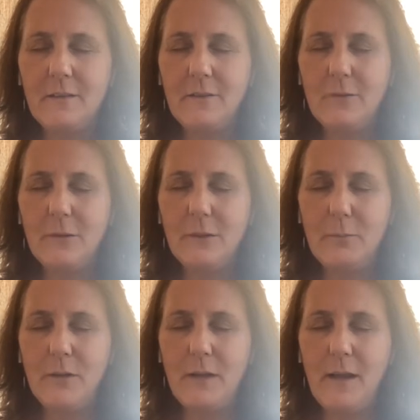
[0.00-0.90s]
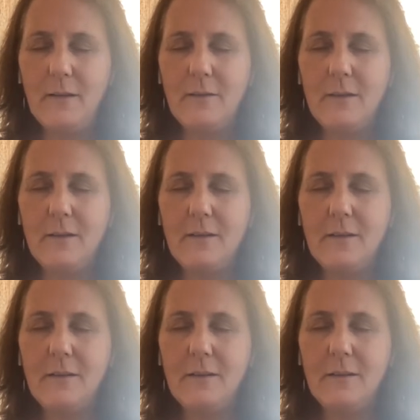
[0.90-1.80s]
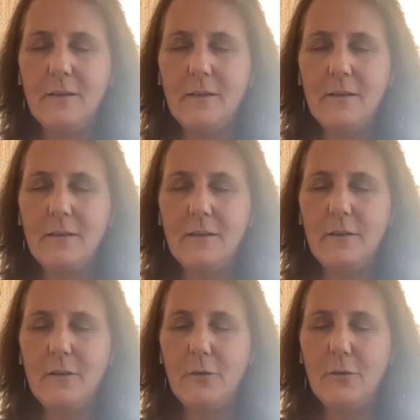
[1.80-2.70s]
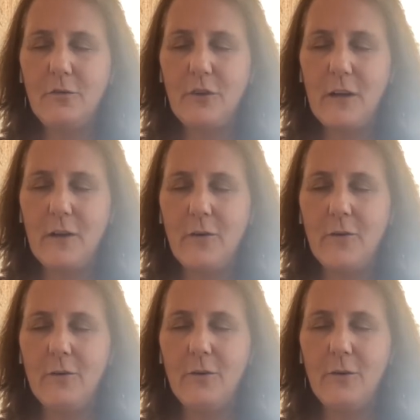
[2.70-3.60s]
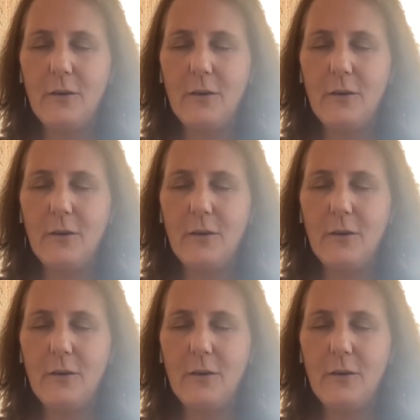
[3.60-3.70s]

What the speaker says: are really planted on your chair, your